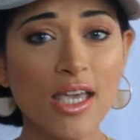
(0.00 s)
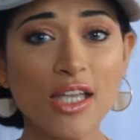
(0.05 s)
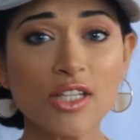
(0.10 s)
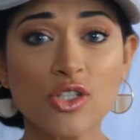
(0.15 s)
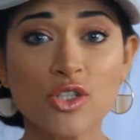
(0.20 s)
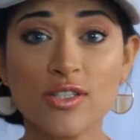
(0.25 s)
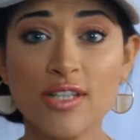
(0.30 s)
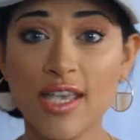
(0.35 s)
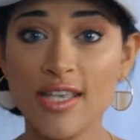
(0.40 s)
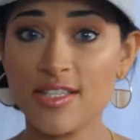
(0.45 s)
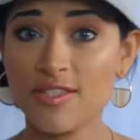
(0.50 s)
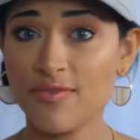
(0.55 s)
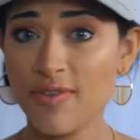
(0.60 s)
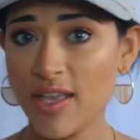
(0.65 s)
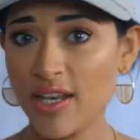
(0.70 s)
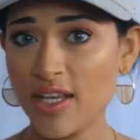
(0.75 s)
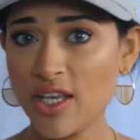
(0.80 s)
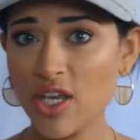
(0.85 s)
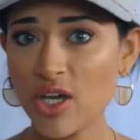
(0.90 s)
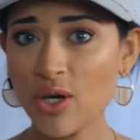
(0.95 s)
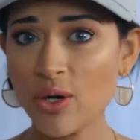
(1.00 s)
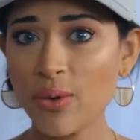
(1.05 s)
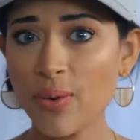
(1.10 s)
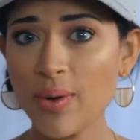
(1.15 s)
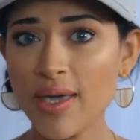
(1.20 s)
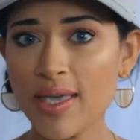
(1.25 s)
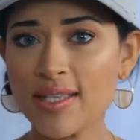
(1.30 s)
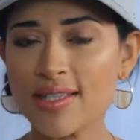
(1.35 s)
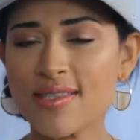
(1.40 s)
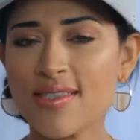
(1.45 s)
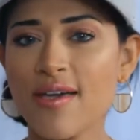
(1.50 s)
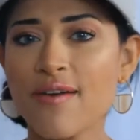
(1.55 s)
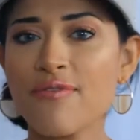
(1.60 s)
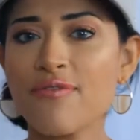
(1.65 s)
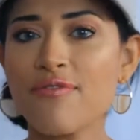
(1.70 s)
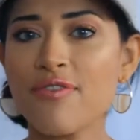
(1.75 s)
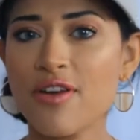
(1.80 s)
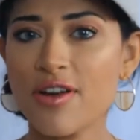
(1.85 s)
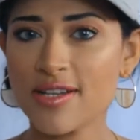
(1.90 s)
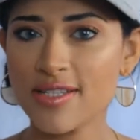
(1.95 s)
Today's video is the
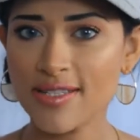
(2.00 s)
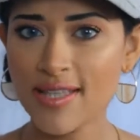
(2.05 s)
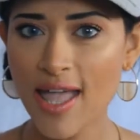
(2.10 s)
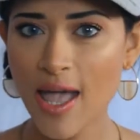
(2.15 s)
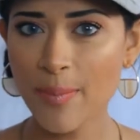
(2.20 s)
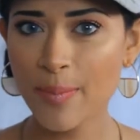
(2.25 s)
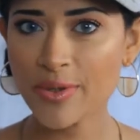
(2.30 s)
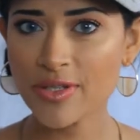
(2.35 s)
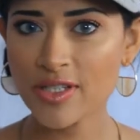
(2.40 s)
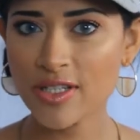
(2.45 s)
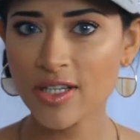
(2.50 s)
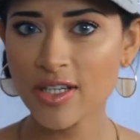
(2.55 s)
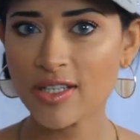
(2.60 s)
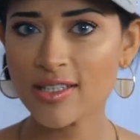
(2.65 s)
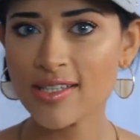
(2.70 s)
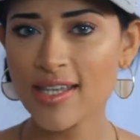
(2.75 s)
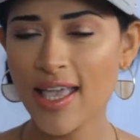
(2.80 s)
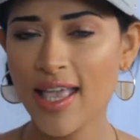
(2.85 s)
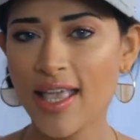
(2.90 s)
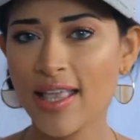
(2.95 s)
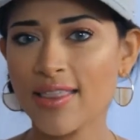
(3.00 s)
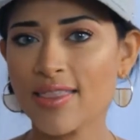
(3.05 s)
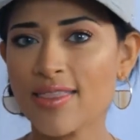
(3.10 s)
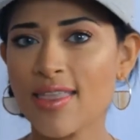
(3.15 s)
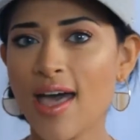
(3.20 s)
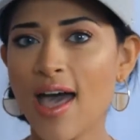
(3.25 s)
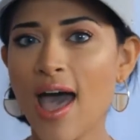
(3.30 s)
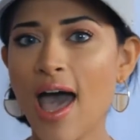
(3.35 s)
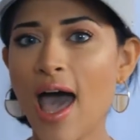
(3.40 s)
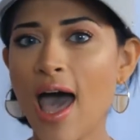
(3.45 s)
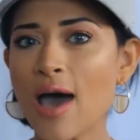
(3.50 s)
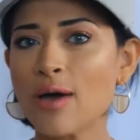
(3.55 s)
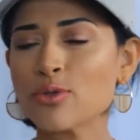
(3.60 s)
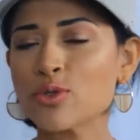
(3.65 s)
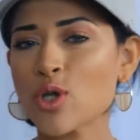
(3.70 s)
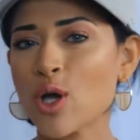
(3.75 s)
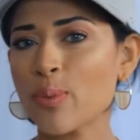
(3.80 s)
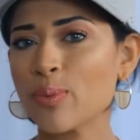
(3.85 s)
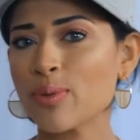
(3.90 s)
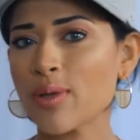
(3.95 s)
first episode in the How
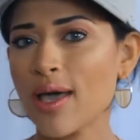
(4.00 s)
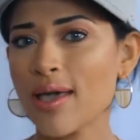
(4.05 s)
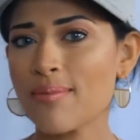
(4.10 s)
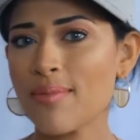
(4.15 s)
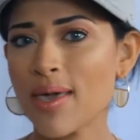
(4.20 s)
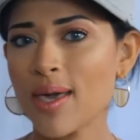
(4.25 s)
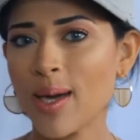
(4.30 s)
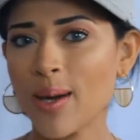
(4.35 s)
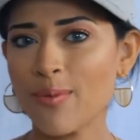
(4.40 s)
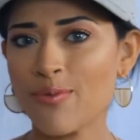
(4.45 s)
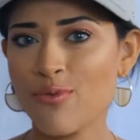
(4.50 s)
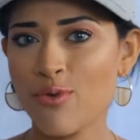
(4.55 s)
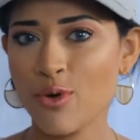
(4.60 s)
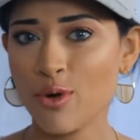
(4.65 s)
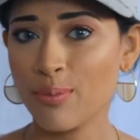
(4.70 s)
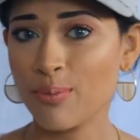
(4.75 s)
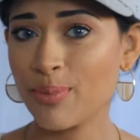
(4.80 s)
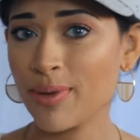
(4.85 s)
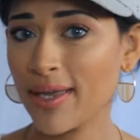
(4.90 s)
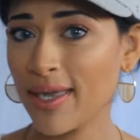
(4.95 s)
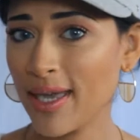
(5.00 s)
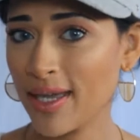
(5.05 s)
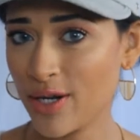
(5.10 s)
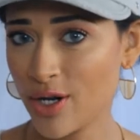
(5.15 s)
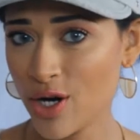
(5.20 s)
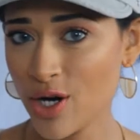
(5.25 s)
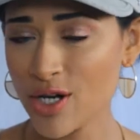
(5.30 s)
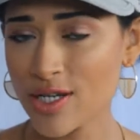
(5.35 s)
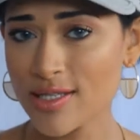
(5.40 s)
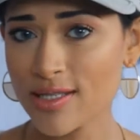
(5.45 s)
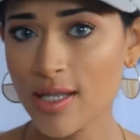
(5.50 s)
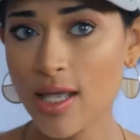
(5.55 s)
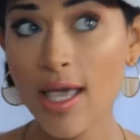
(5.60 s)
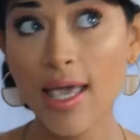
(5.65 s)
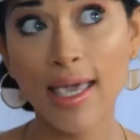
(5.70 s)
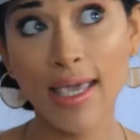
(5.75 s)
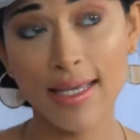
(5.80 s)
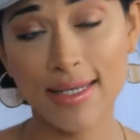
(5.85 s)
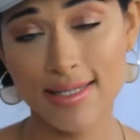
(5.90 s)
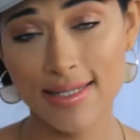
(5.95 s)
to Apply Makeup for Beginners
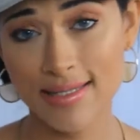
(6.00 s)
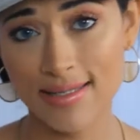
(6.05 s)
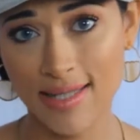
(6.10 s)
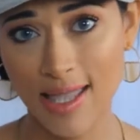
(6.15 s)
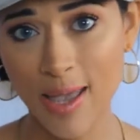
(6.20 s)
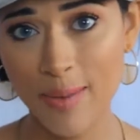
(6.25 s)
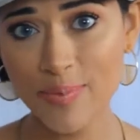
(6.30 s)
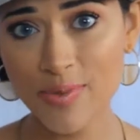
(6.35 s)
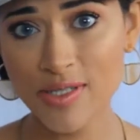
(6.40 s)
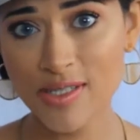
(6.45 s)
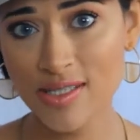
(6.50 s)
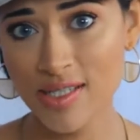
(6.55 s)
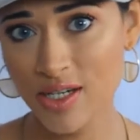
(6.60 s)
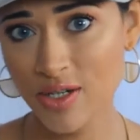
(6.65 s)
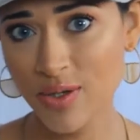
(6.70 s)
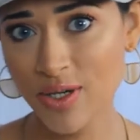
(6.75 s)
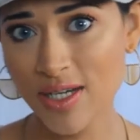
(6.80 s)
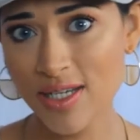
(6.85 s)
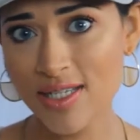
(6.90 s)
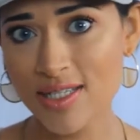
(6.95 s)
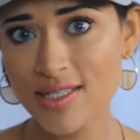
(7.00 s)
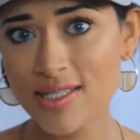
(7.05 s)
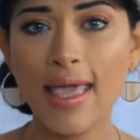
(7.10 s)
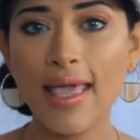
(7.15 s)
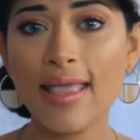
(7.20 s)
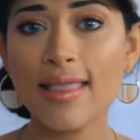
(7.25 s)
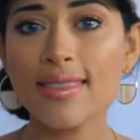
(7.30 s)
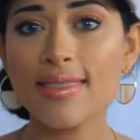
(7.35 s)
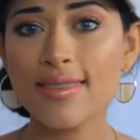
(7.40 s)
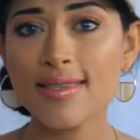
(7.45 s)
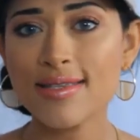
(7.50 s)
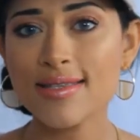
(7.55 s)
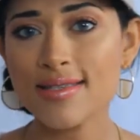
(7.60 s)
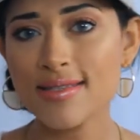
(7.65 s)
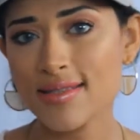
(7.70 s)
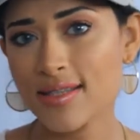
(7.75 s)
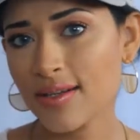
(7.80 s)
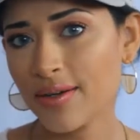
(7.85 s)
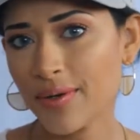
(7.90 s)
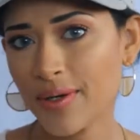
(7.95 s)
in Steps series. In this
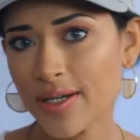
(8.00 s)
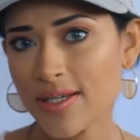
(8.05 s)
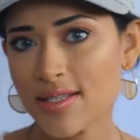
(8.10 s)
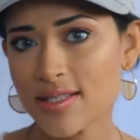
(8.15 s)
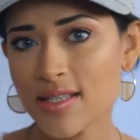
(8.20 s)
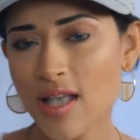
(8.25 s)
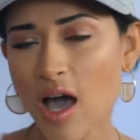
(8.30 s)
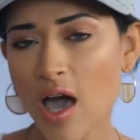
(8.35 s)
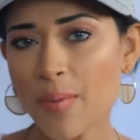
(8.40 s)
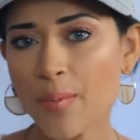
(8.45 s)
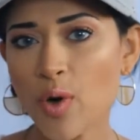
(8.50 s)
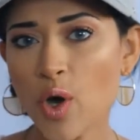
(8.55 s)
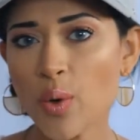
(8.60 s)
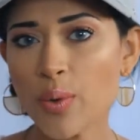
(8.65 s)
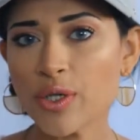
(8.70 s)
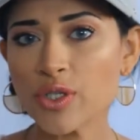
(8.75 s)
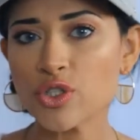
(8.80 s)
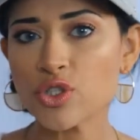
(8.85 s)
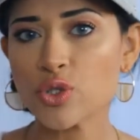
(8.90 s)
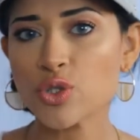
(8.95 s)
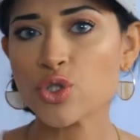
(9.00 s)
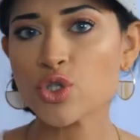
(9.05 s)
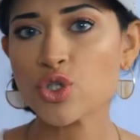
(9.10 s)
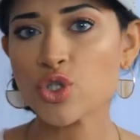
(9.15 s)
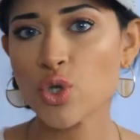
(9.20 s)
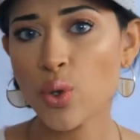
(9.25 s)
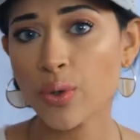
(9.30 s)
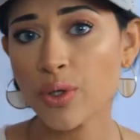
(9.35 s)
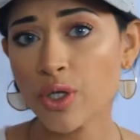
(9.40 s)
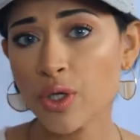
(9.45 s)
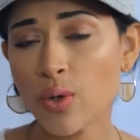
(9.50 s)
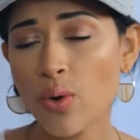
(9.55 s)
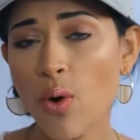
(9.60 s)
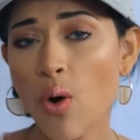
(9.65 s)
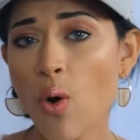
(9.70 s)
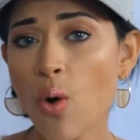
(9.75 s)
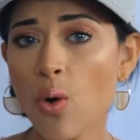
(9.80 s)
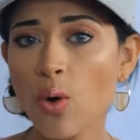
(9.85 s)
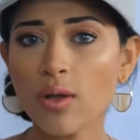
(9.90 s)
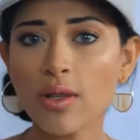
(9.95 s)
series, I'm going to show you
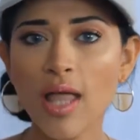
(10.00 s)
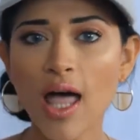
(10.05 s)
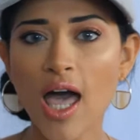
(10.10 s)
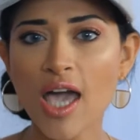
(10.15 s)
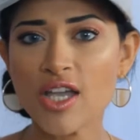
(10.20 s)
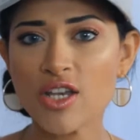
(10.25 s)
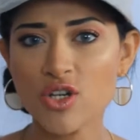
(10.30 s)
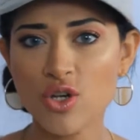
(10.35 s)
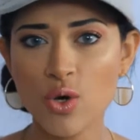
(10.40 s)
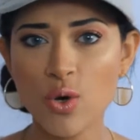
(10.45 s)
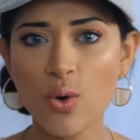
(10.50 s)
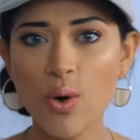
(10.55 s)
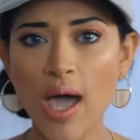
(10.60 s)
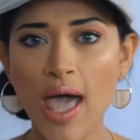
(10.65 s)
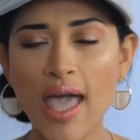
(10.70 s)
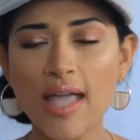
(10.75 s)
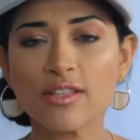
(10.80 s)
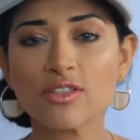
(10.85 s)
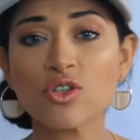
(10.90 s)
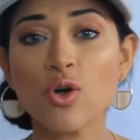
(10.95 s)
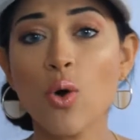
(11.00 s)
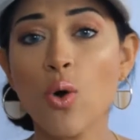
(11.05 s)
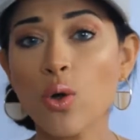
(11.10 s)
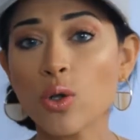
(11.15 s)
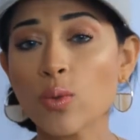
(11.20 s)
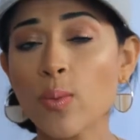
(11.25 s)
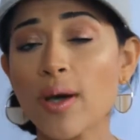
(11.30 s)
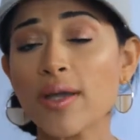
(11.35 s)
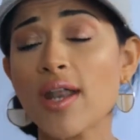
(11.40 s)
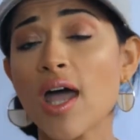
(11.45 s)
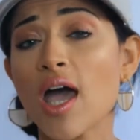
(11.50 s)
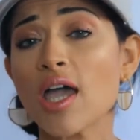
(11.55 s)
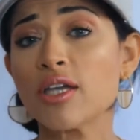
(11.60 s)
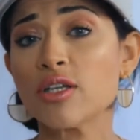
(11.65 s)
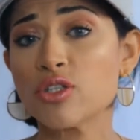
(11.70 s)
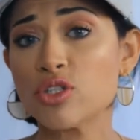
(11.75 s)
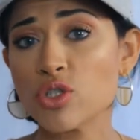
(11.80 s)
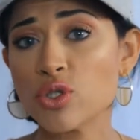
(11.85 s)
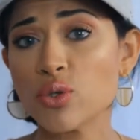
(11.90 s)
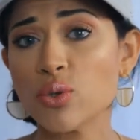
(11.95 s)
all I know and all what I
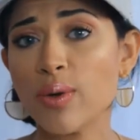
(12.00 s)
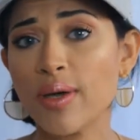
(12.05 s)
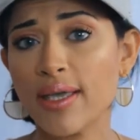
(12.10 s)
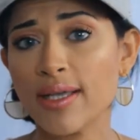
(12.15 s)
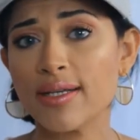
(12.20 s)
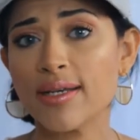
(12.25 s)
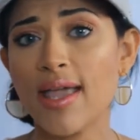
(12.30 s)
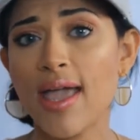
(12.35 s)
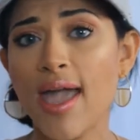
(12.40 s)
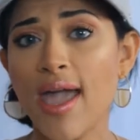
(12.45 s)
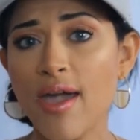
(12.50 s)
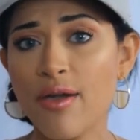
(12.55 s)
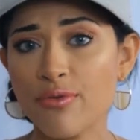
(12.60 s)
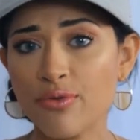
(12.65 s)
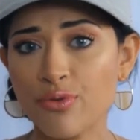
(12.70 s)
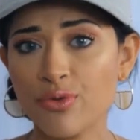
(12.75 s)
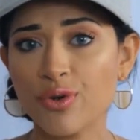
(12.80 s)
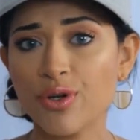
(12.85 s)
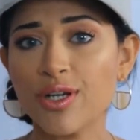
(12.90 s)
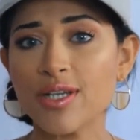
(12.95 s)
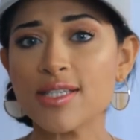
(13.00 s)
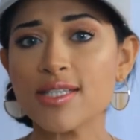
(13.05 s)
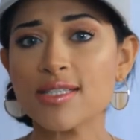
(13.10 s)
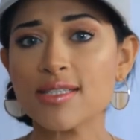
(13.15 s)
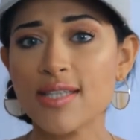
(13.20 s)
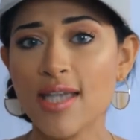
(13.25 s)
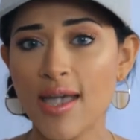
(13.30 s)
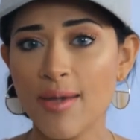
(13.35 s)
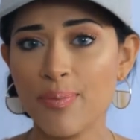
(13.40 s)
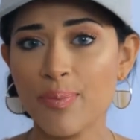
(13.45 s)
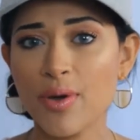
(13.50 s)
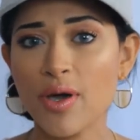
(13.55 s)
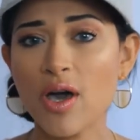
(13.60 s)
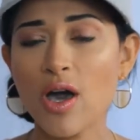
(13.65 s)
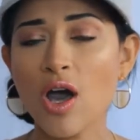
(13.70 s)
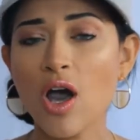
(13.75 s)
do in every step